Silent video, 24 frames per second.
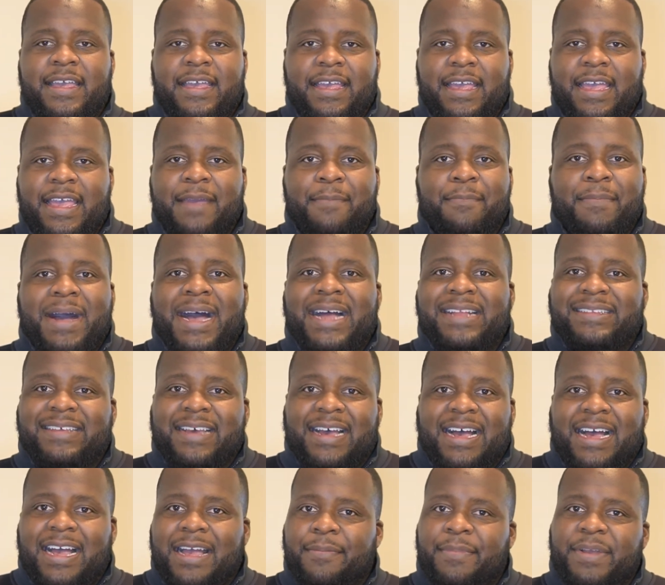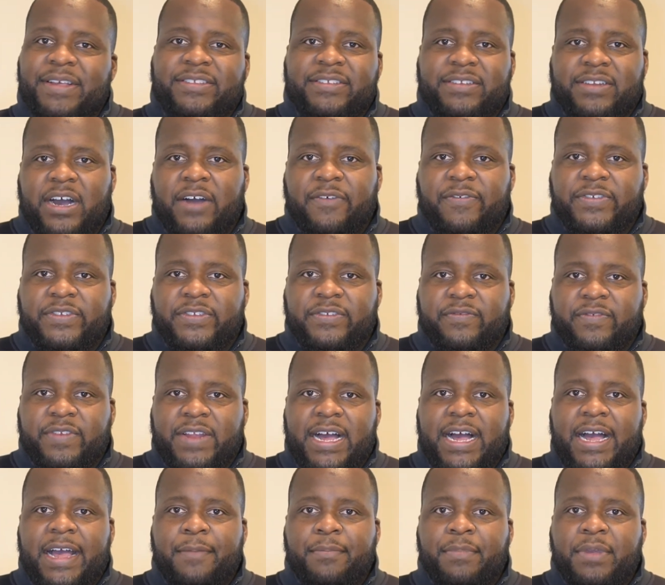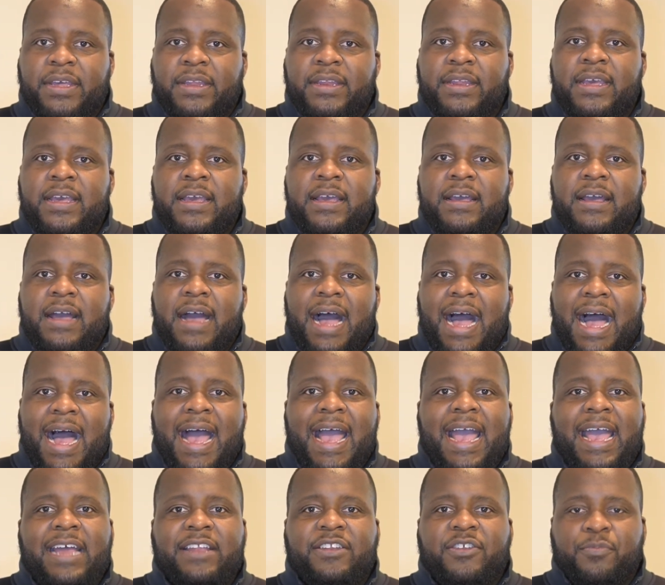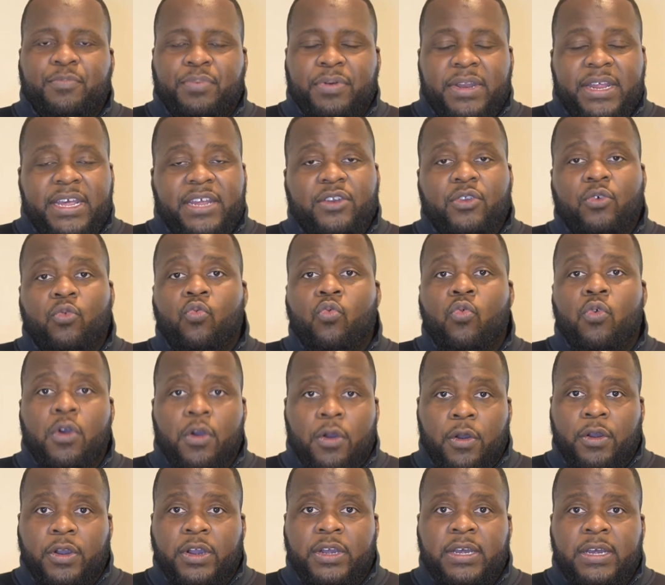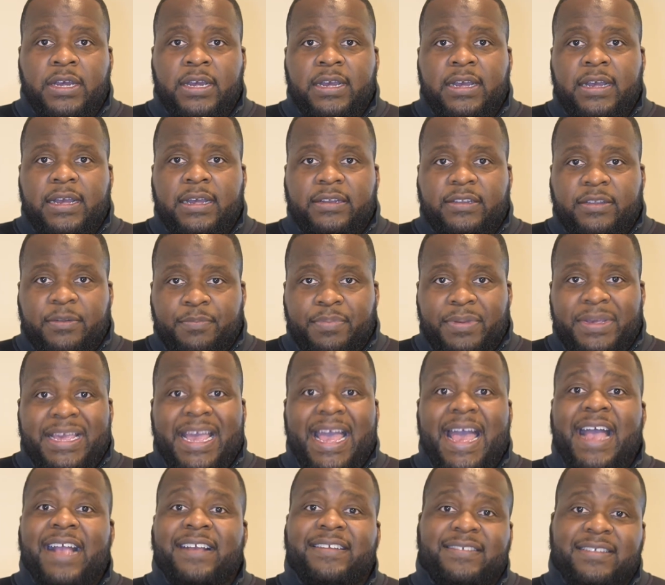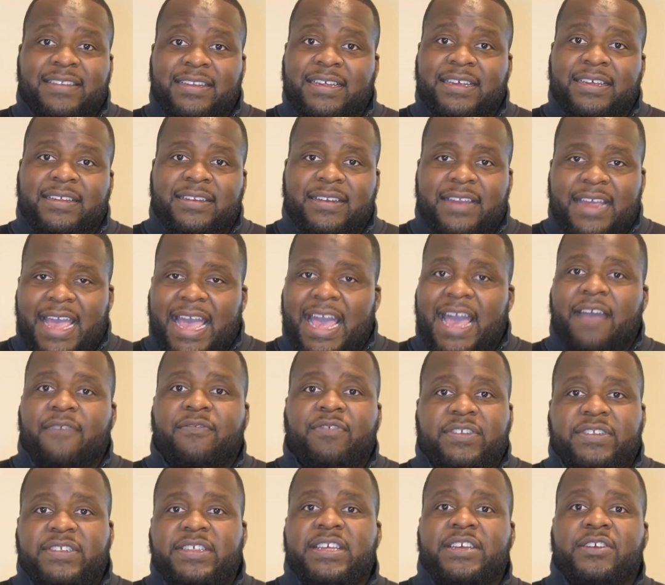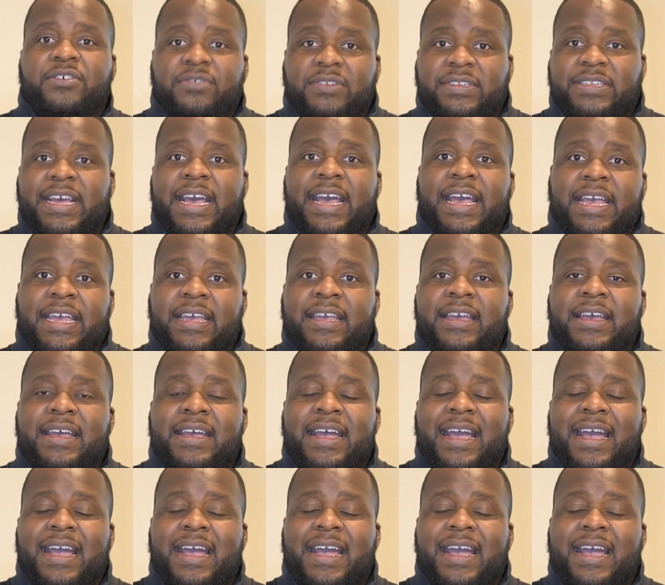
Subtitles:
in my time as an offensive lineman, I had to put in the work to be excellent every single day.